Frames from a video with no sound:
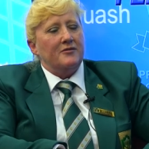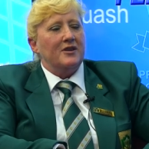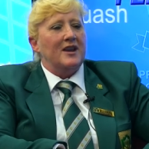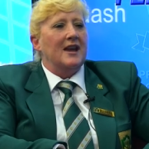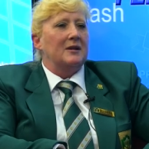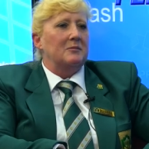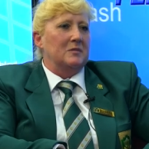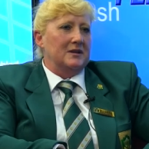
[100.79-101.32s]

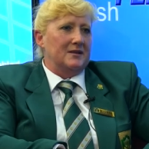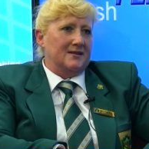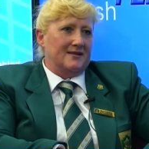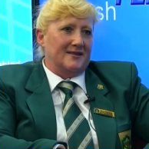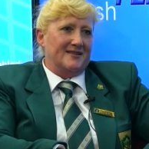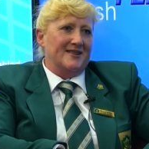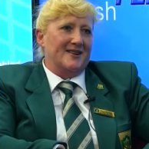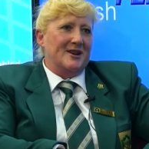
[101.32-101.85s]

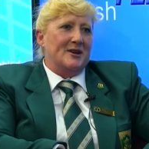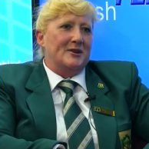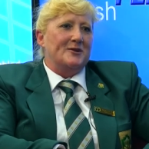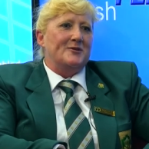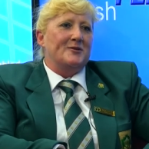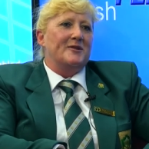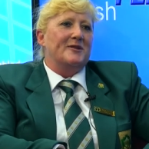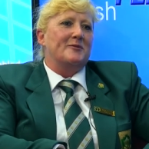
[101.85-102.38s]
readmitted
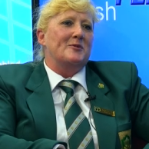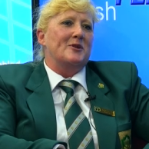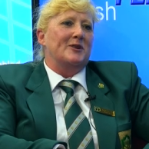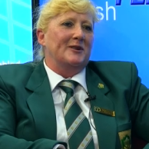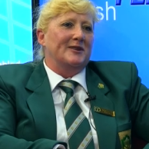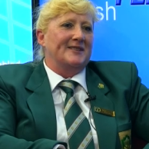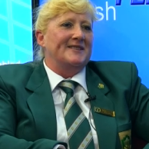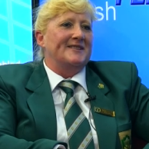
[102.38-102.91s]
to the
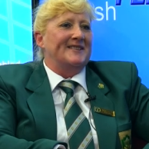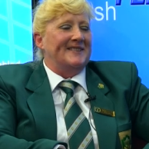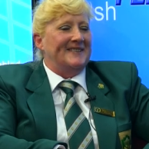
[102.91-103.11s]
world.